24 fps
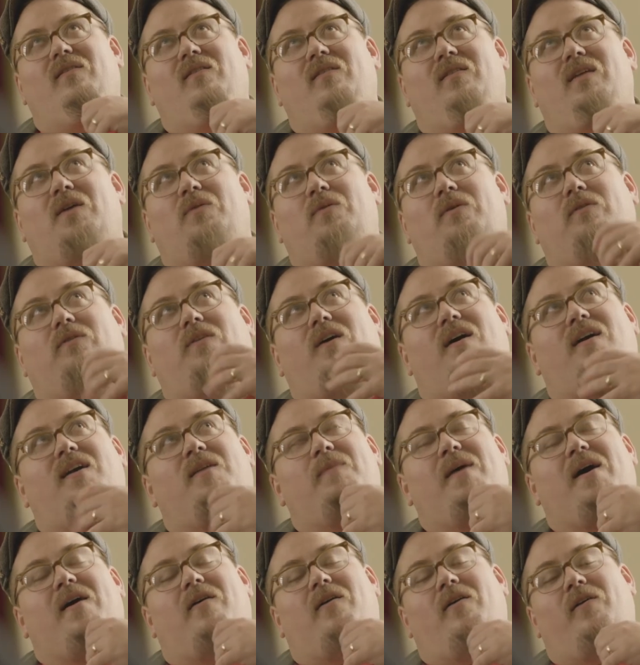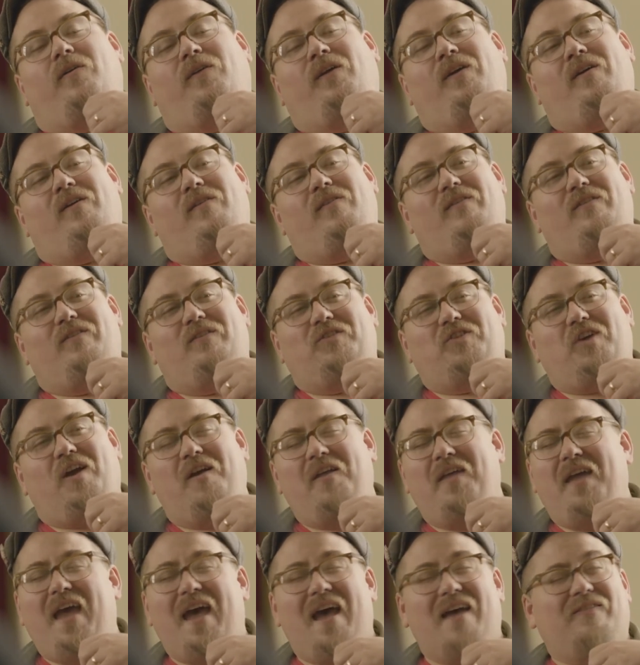Like we were talking about earlier,
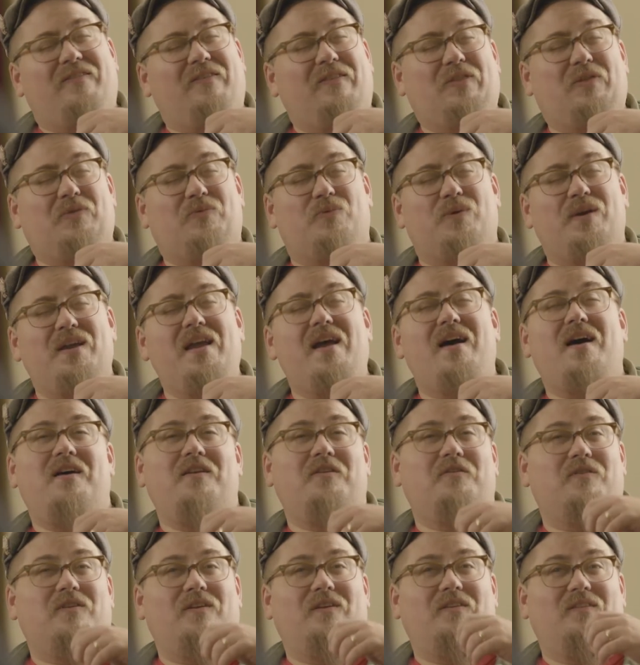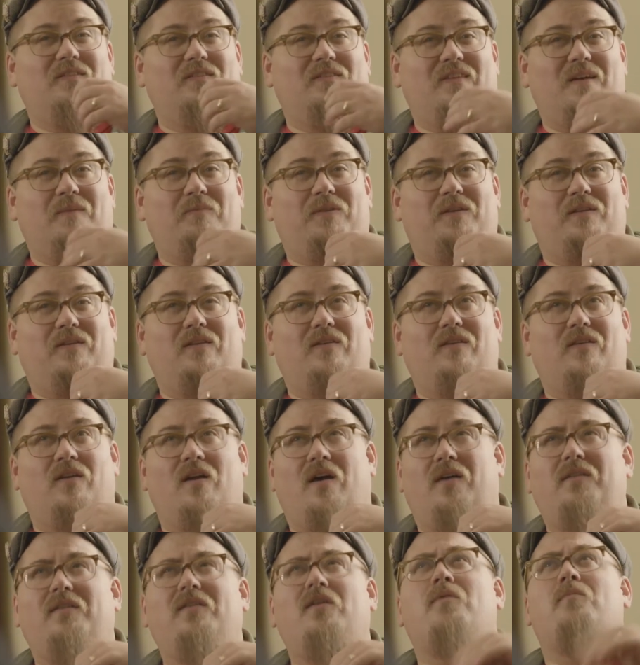Charlotte has 300 something,
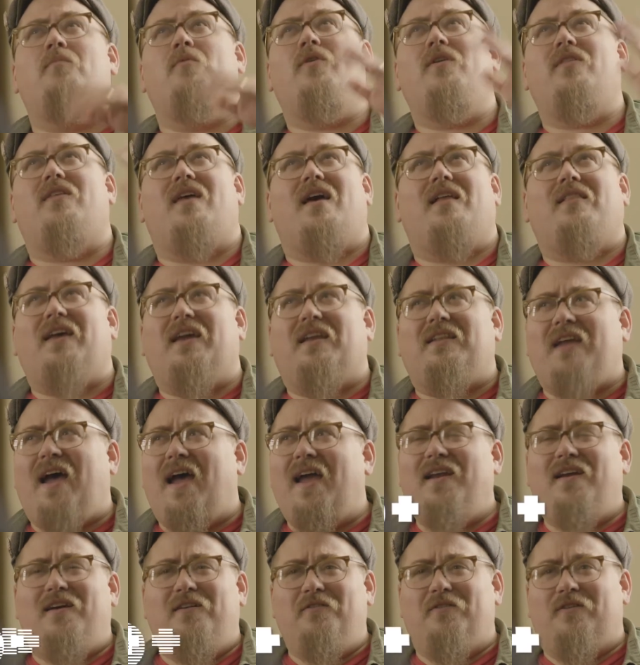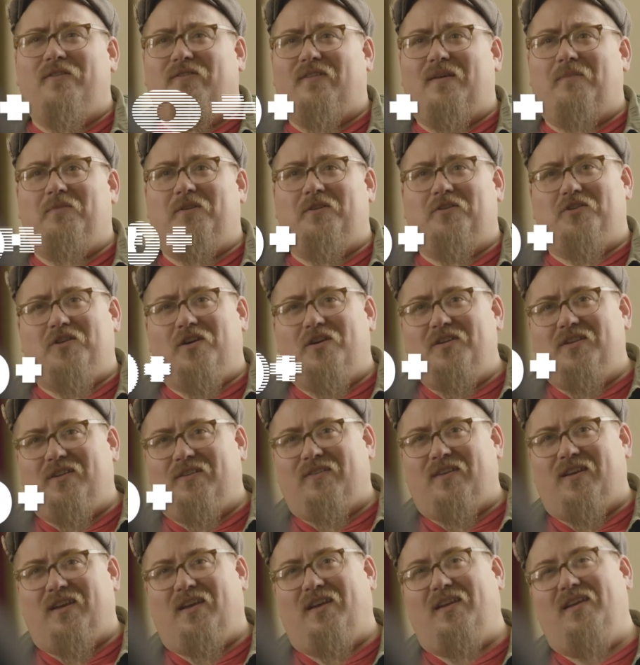no more than that, like 900 and something
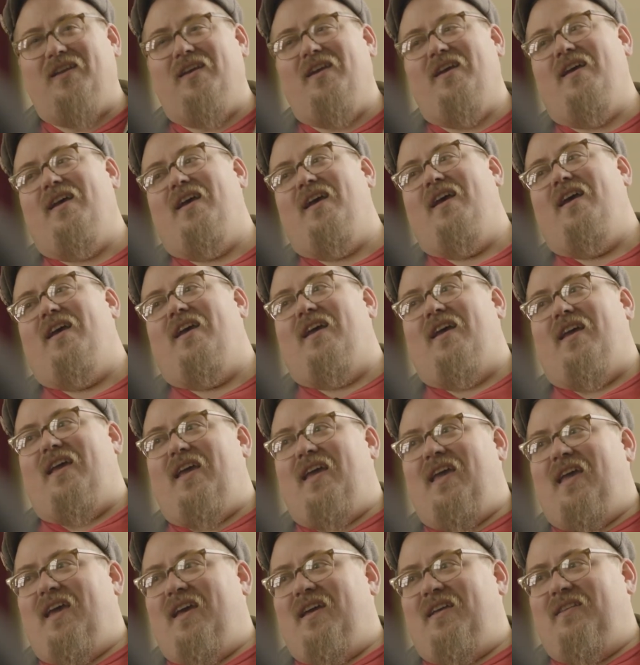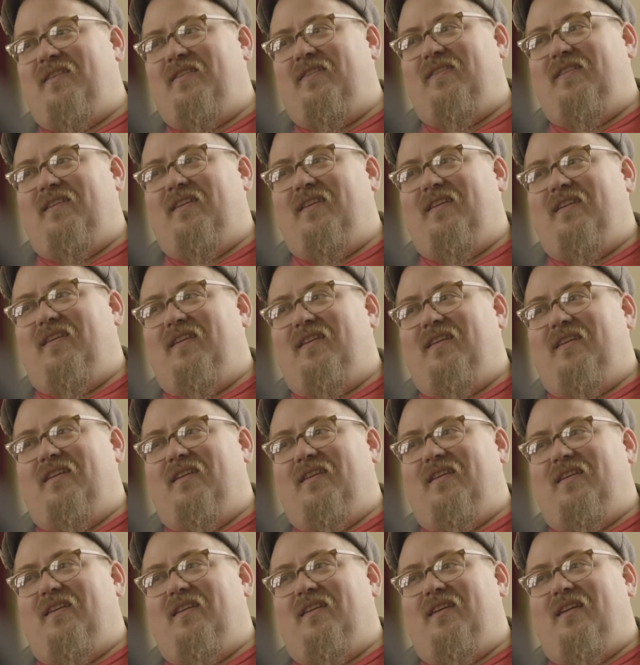churches in it. And
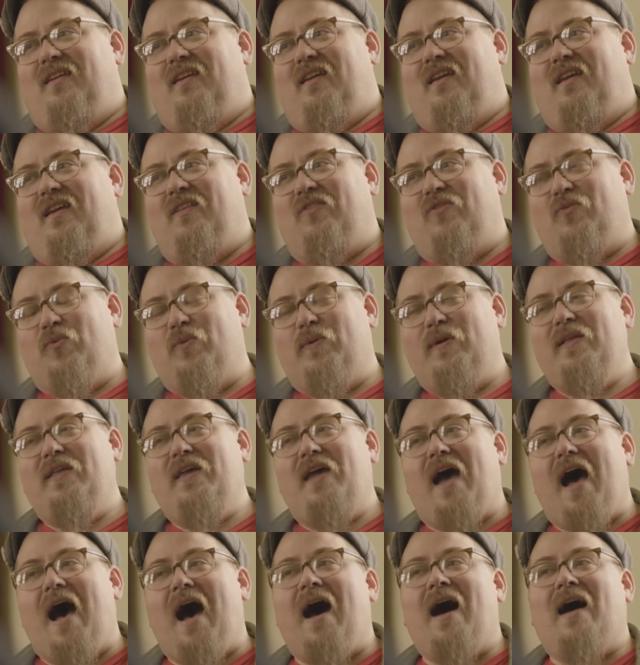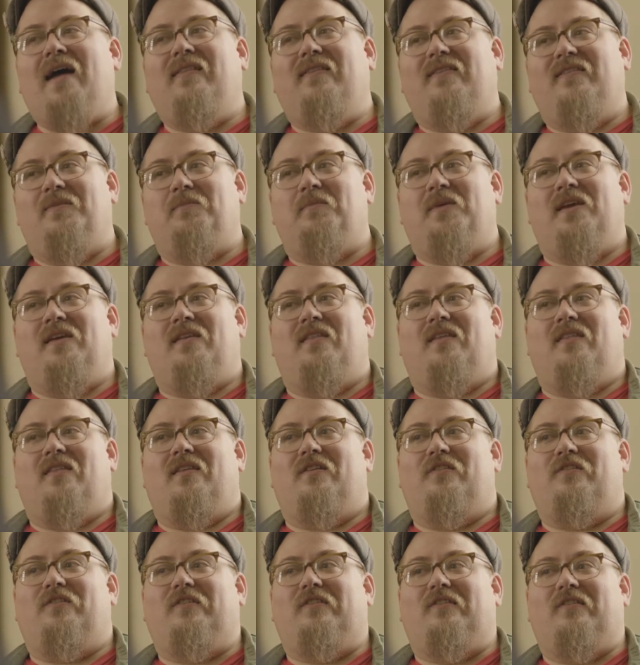it's really odd to me that
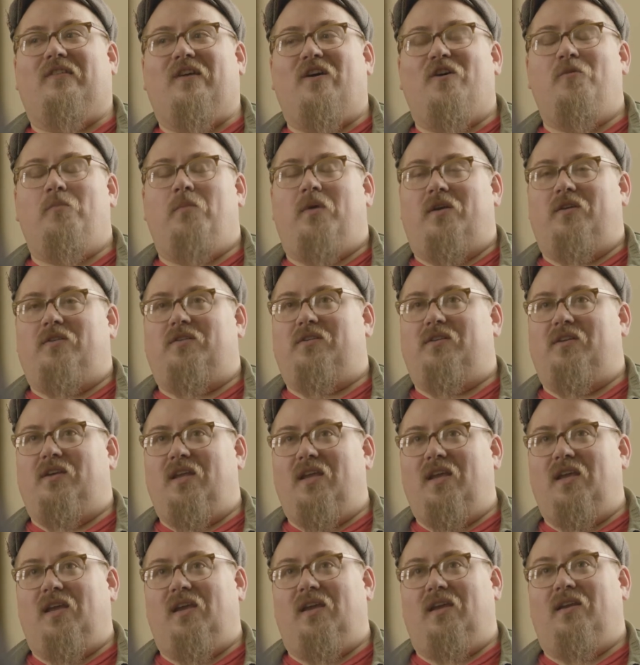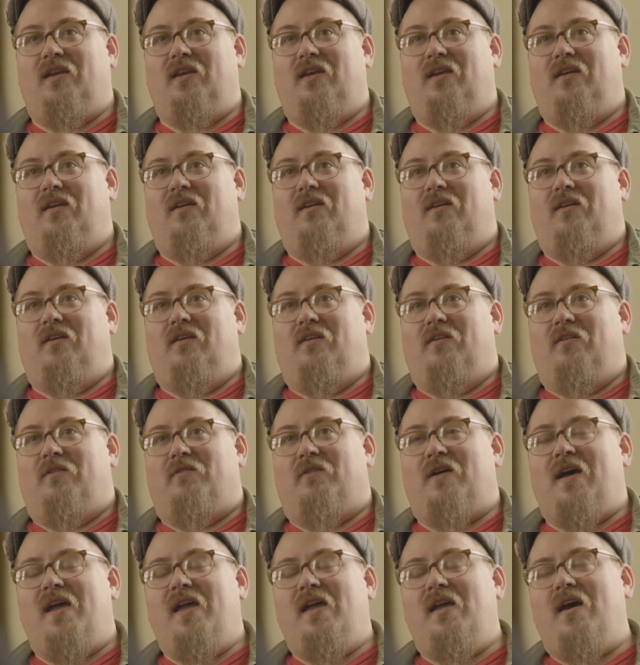there's so much need,
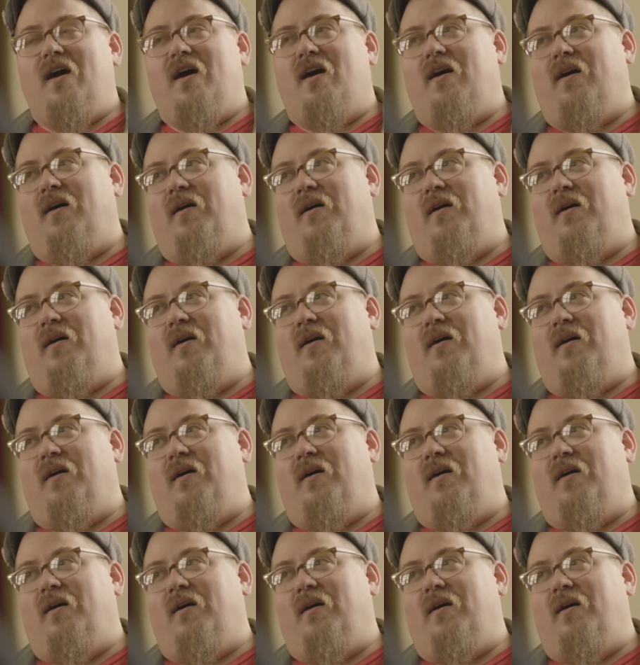right?